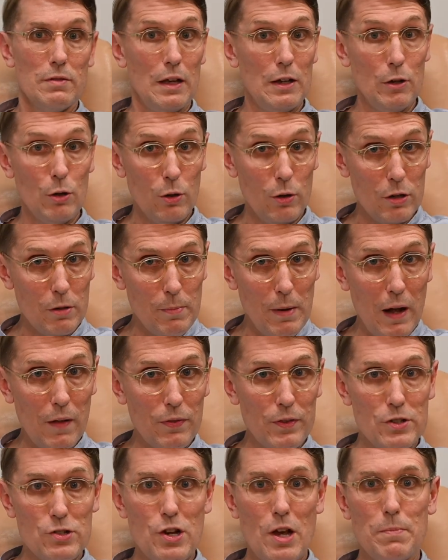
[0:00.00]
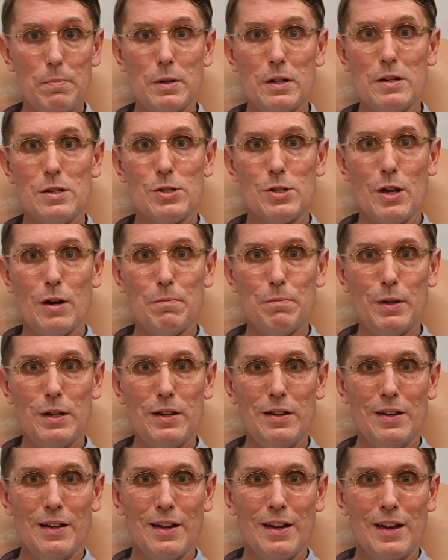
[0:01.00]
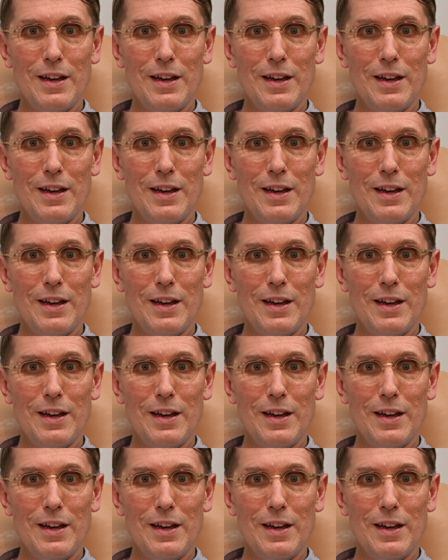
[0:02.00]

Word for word: They heard about the Japanese company,